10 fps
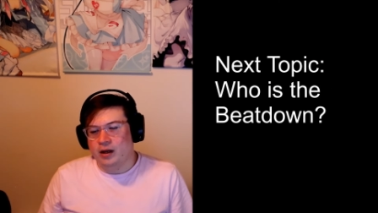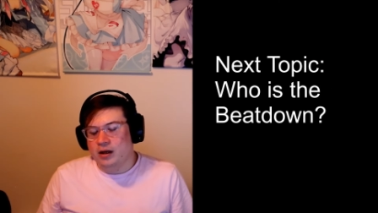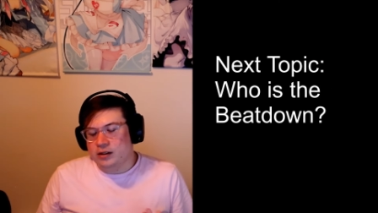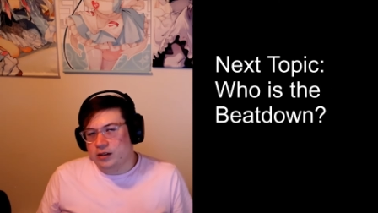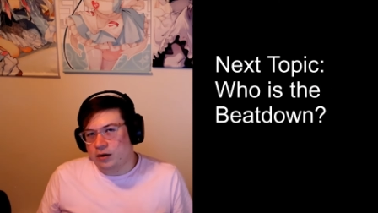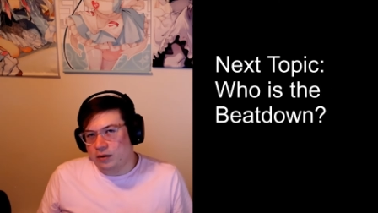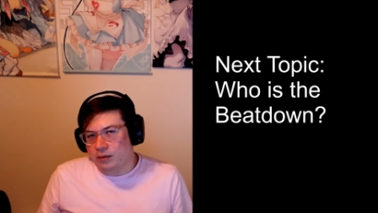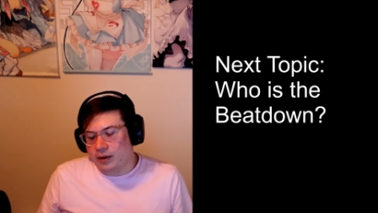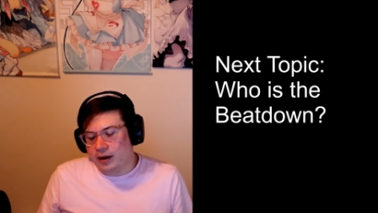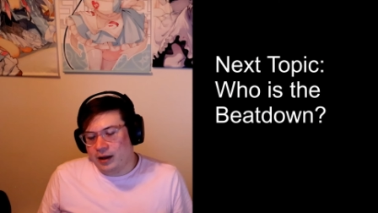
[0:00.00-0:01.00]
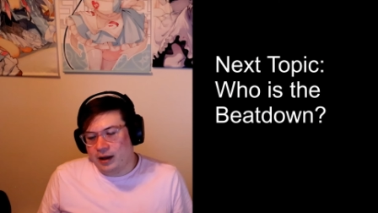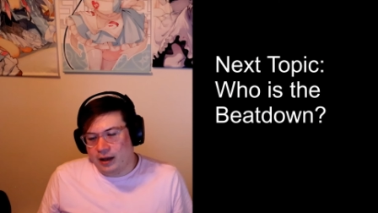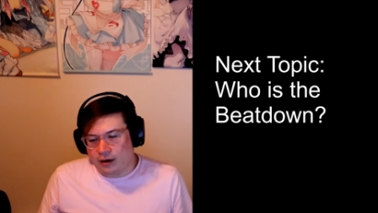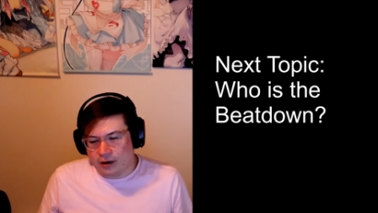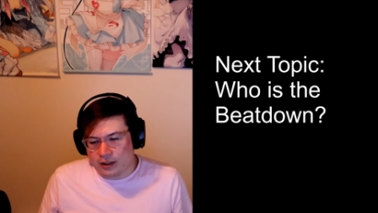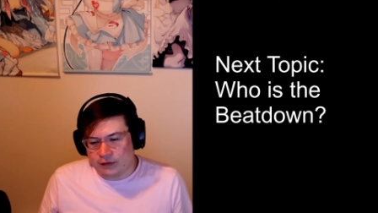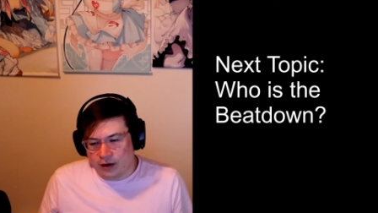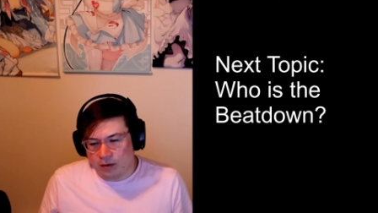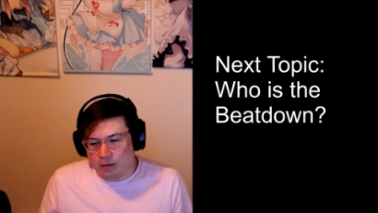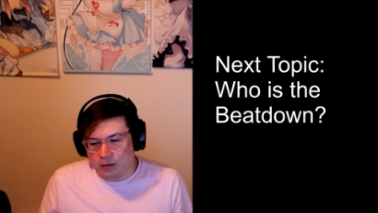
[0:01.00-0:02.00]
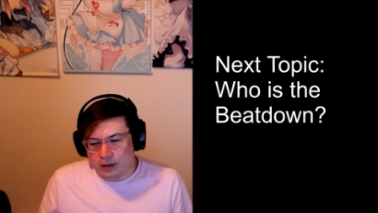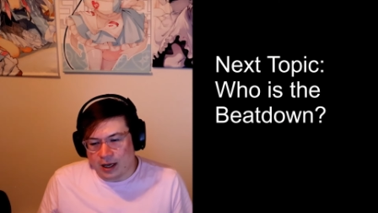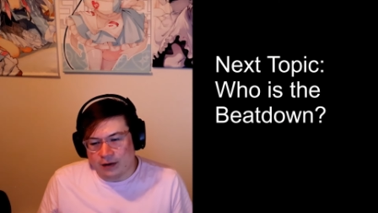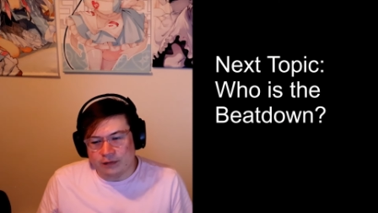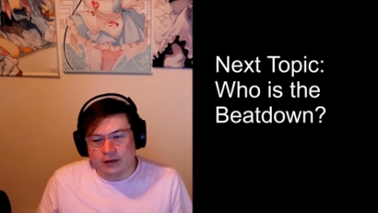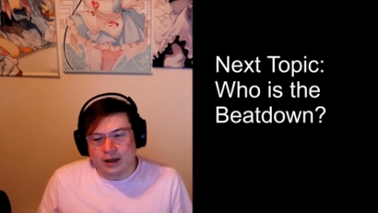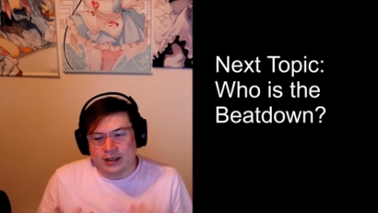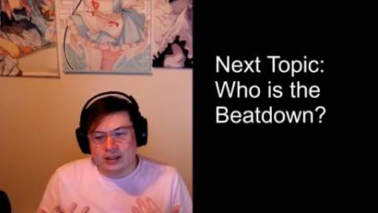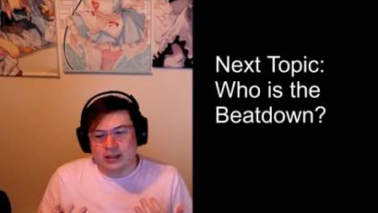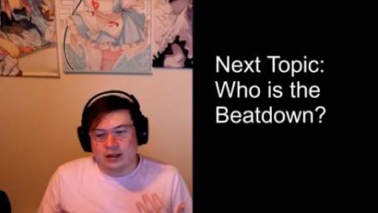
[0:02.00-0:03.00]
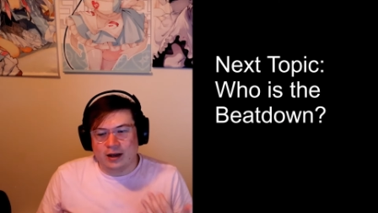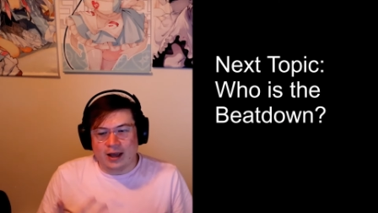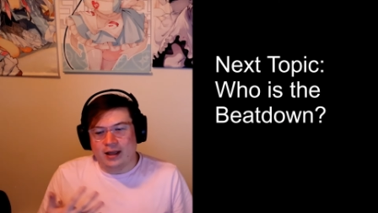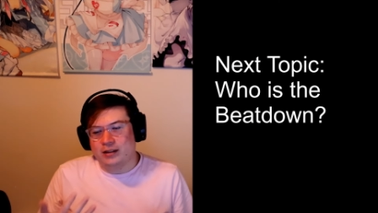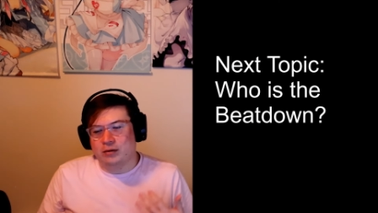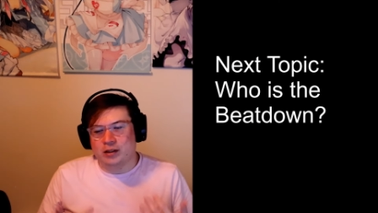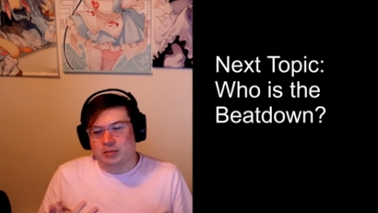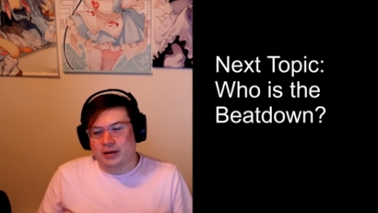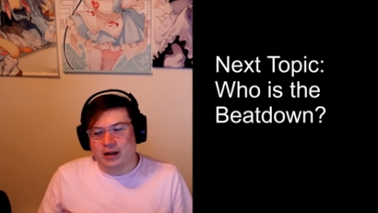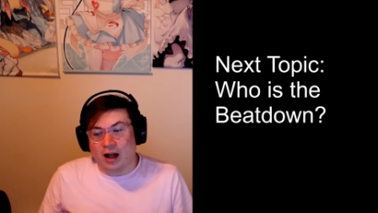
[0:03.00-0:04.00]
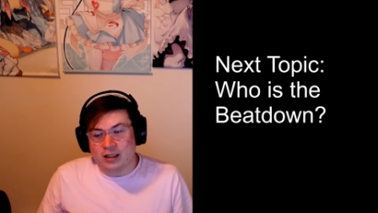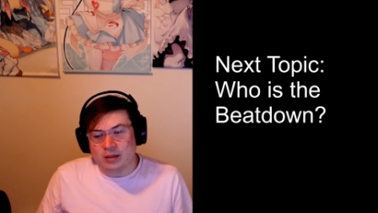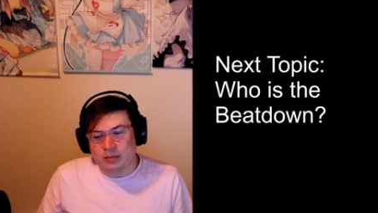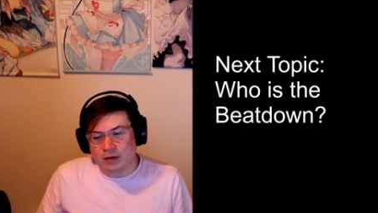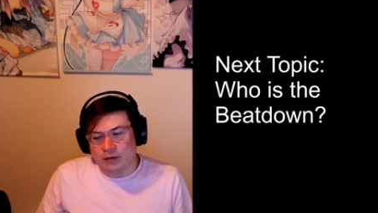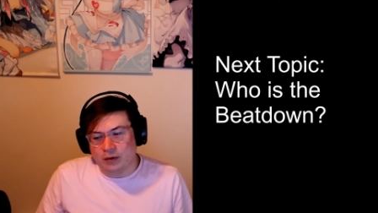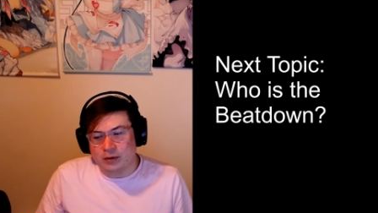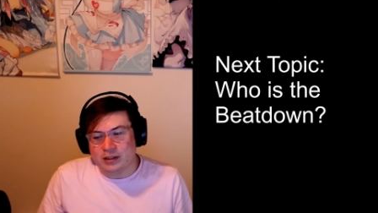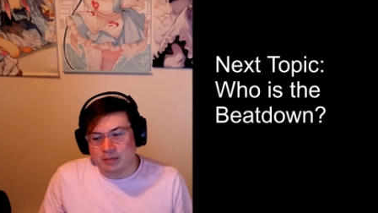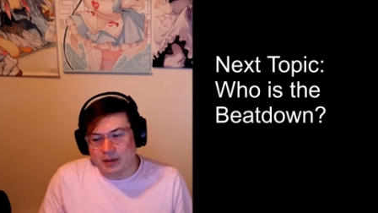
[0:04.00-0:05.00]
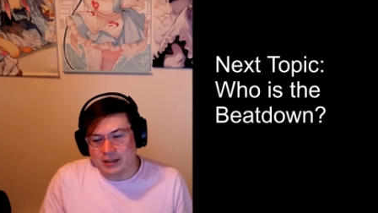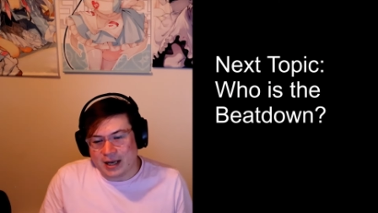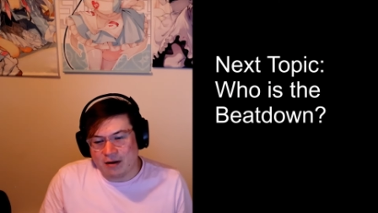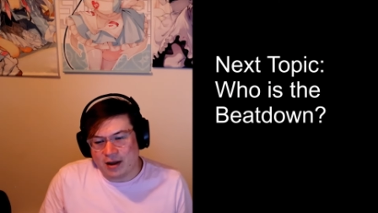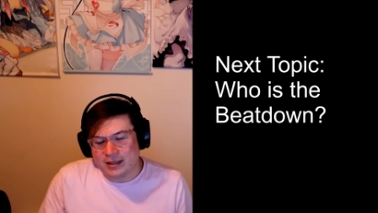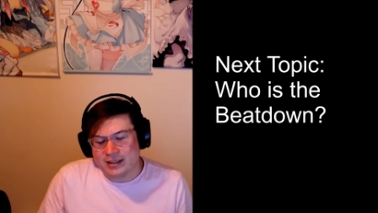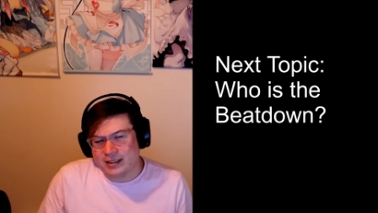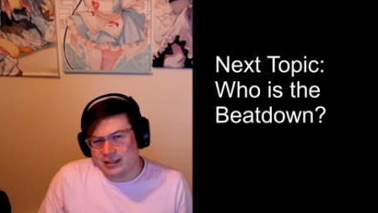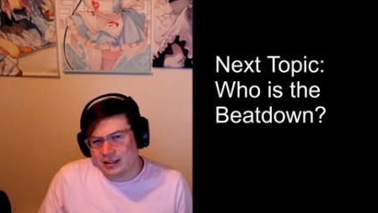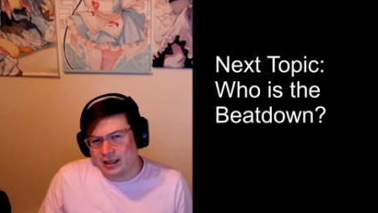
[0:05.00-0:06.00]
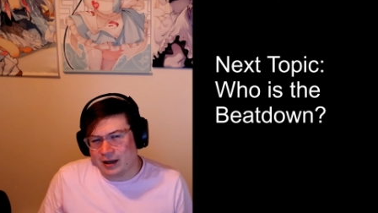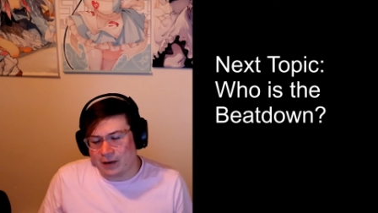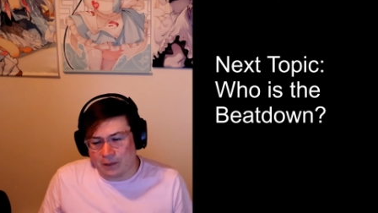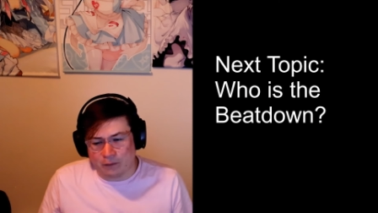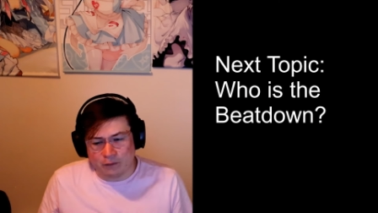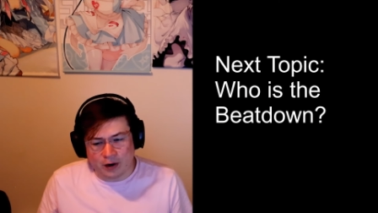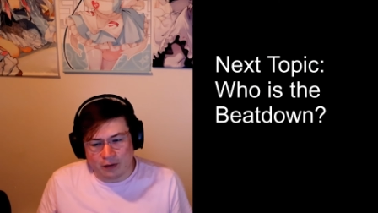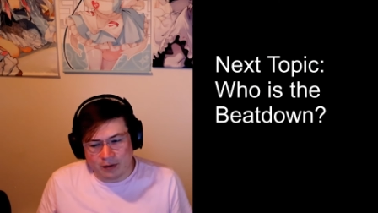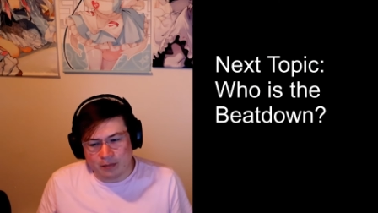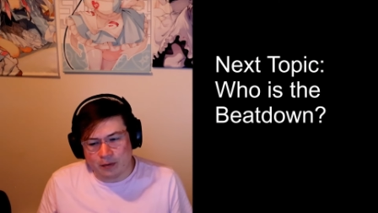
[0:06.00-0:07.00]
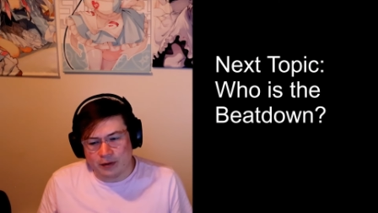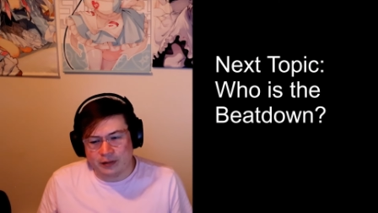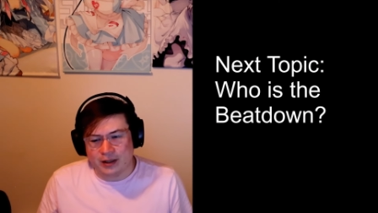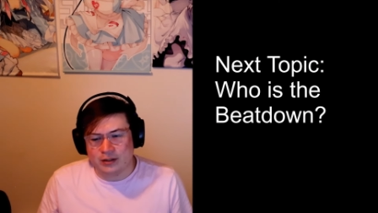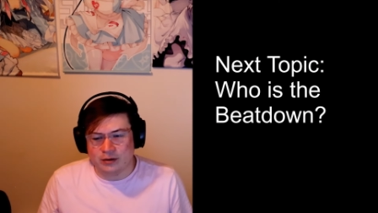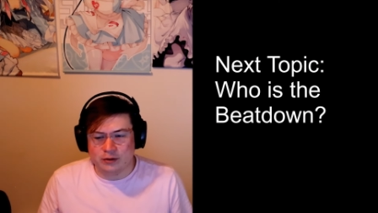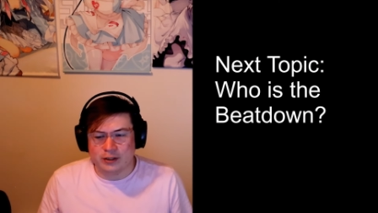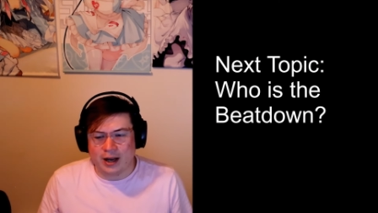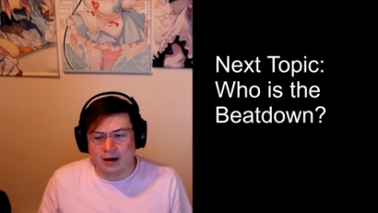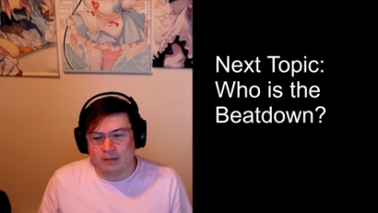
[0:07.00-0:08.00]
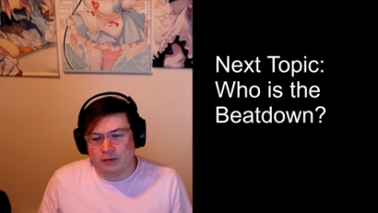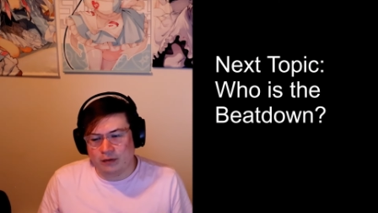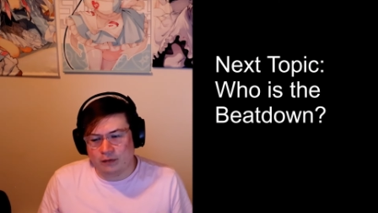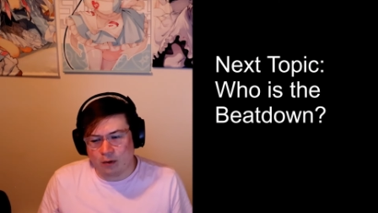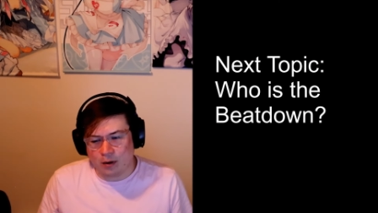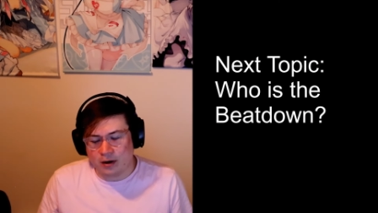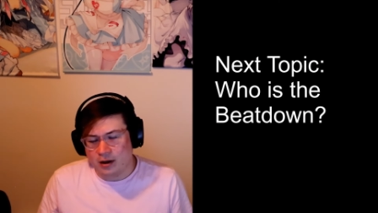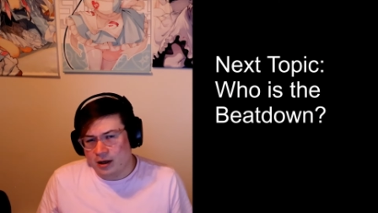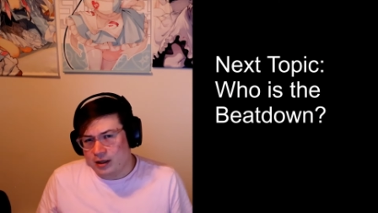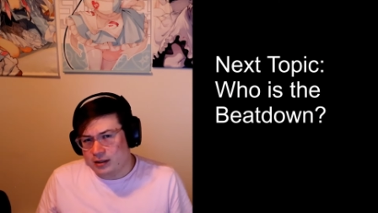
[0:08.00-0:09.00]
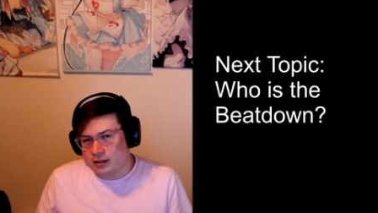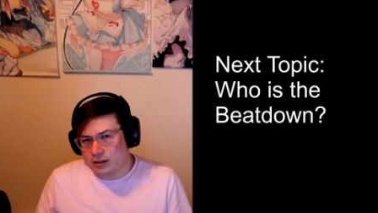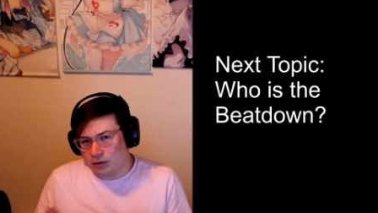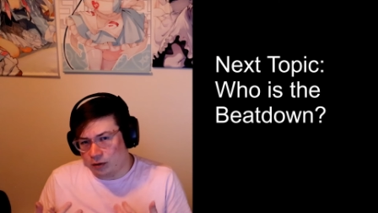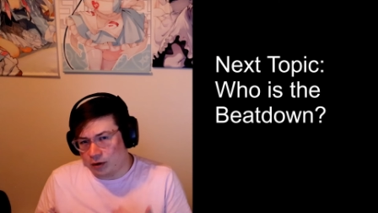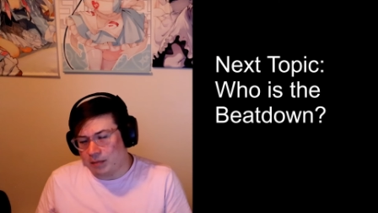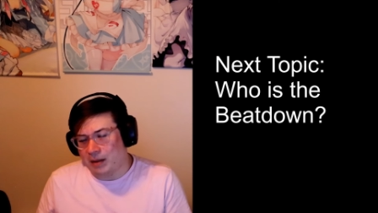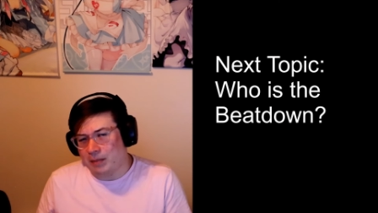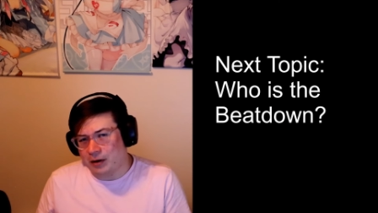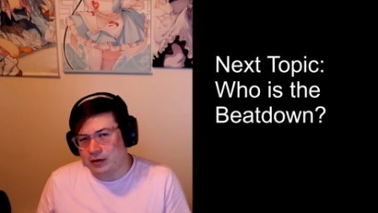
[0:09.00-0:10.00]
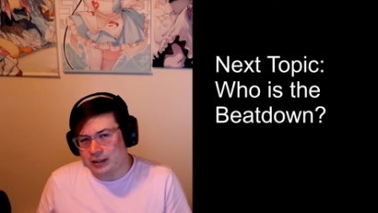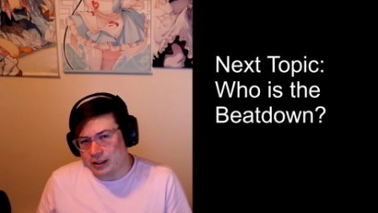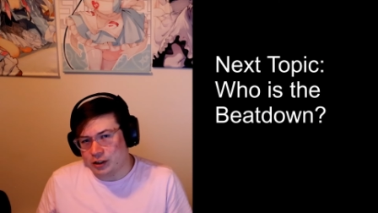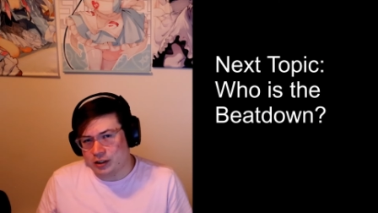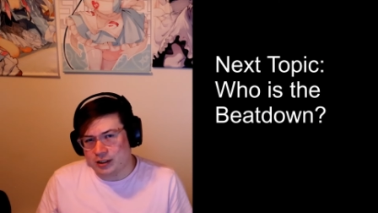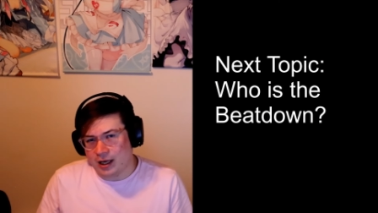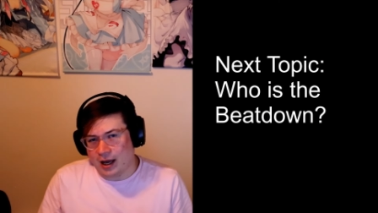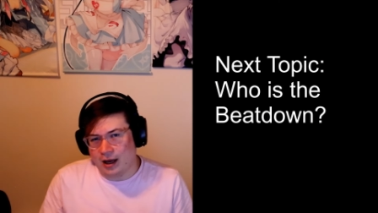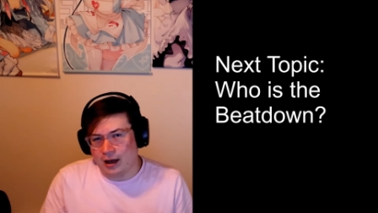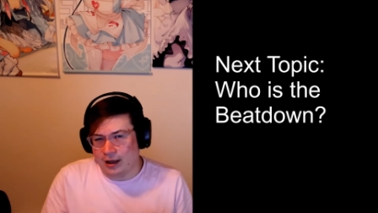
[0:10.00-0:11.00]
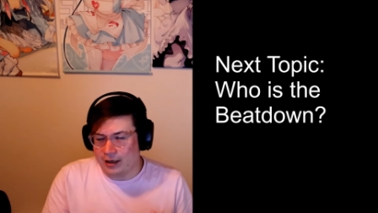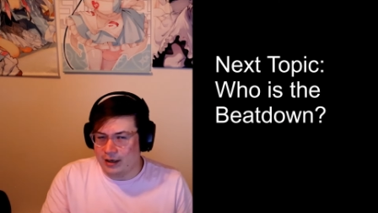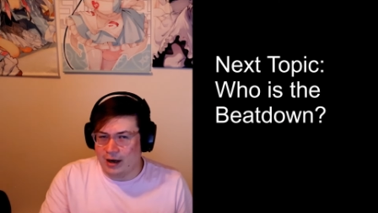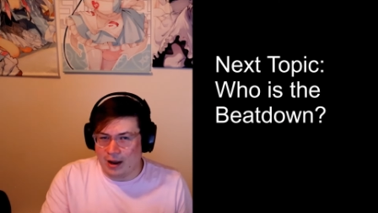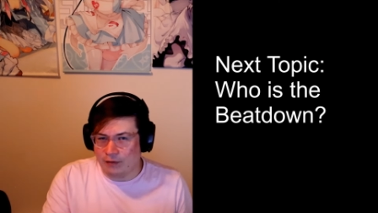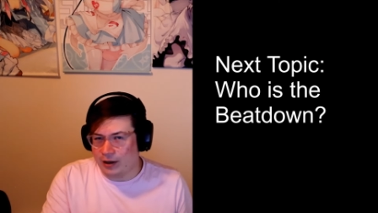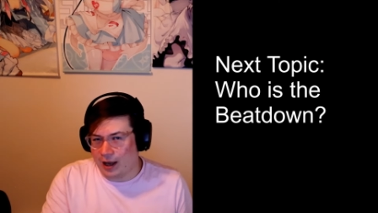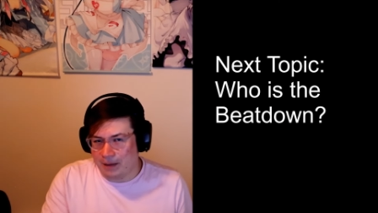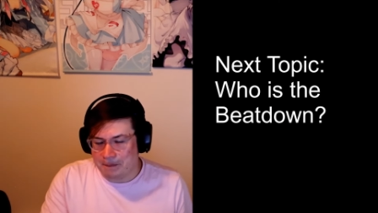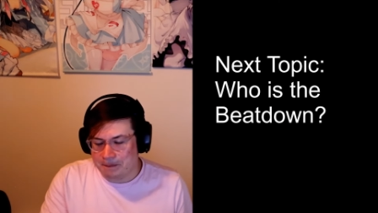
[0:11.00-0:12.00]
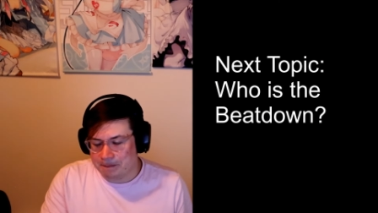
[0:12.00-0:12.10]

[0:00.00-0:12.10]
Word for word: So, in our next video, we'll kind of ex- look to explain the concept of who is the beatdown, as this is like a very important thing to understand moving forward so you can make better decisions uh, in every game